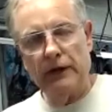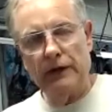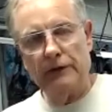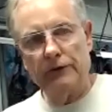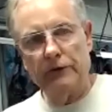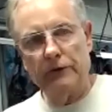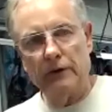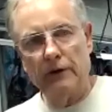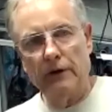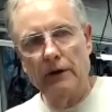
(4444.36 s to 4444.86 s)
out
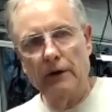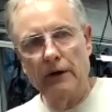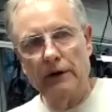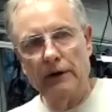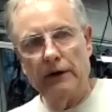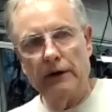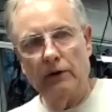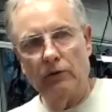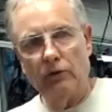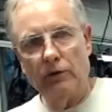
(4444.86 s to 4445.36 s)
there
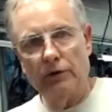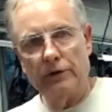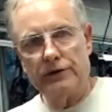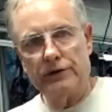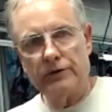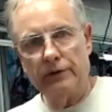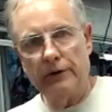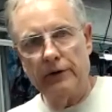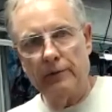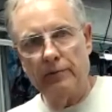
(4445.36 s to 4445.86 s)
that works
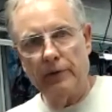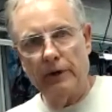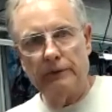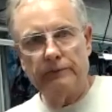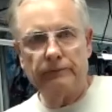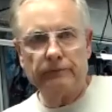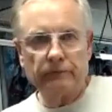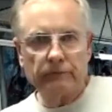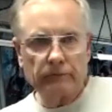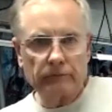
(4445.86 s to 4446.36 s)
for you.
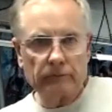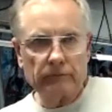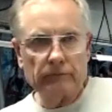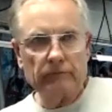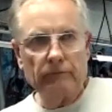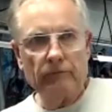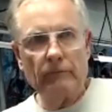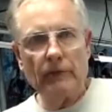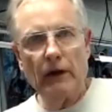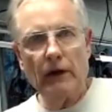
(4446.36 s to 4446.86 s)
But
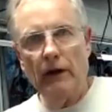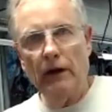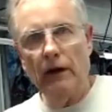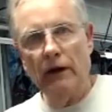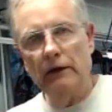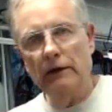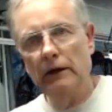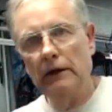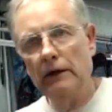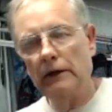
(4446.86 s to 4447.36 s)

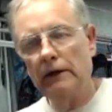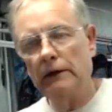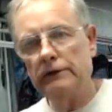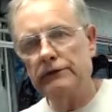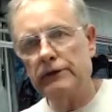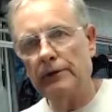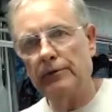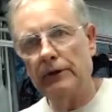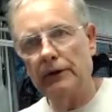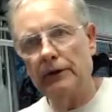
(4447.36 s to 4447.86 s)
uh,
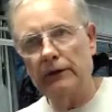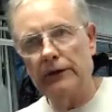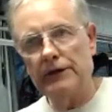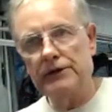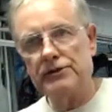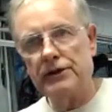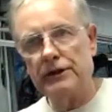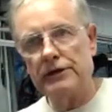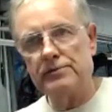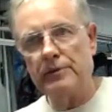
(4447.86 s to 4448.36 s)
some of the
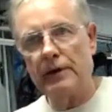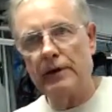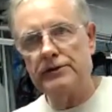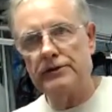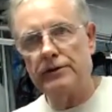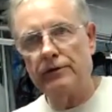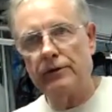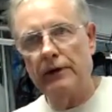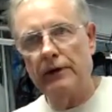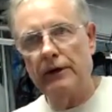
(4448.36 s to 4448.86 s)
least
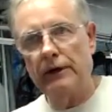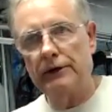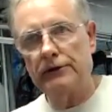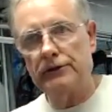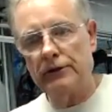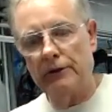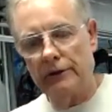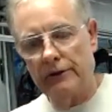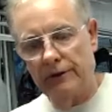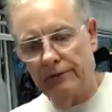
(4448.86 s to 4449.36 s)
expensive things
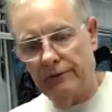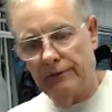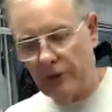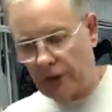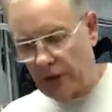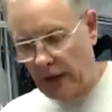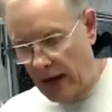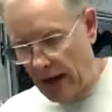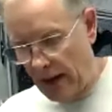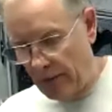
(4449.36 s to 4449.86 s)
are the, the
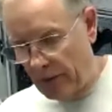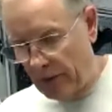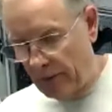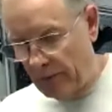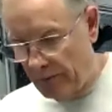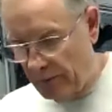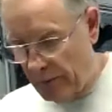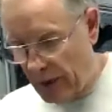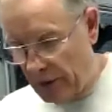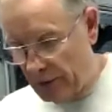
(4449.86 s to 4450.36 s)
common
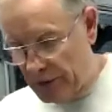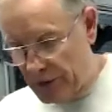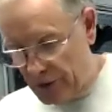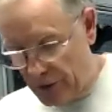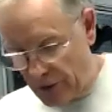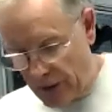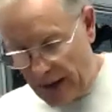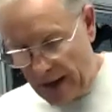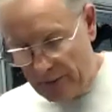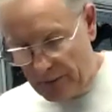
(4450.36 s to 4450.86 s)
mouse
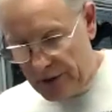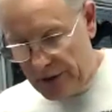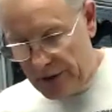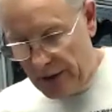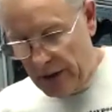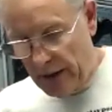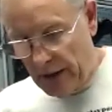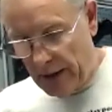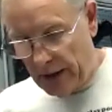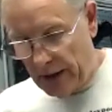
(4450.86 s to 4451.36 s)

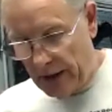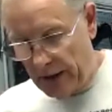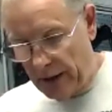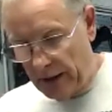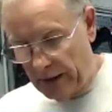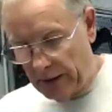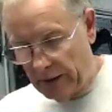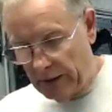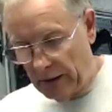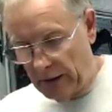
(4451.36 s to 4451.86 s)
traps
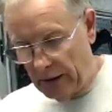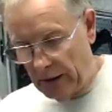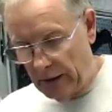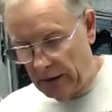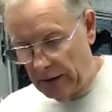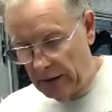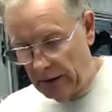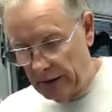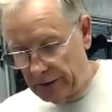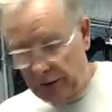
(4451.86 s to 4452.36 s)
and
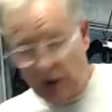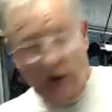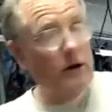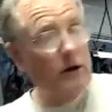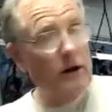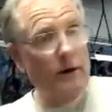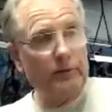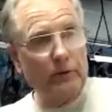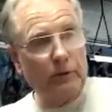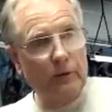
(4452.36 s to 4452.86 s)
uh,
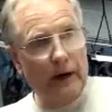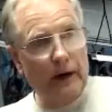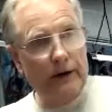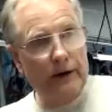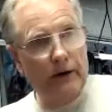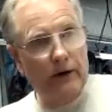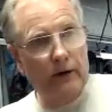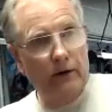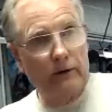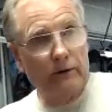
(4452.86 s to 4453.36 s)
turning up the
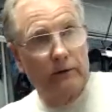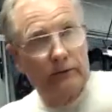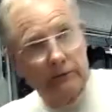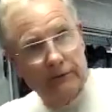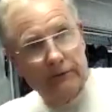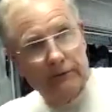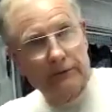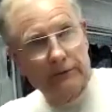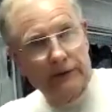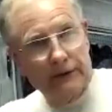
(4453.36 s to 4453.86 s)
radio.
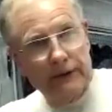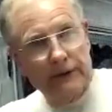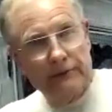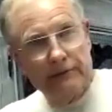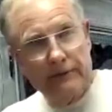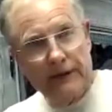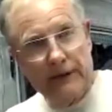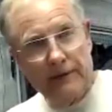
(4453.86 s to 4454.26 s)
that,